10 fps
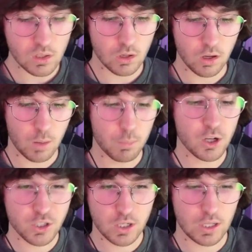
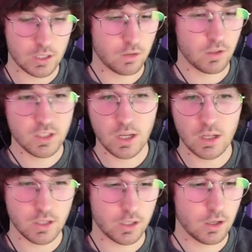blockchain collective. Let's say it's
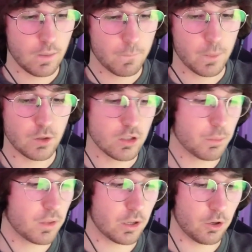like there's
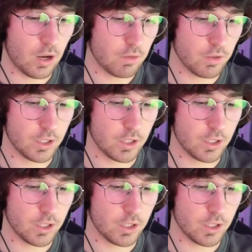something, you have like a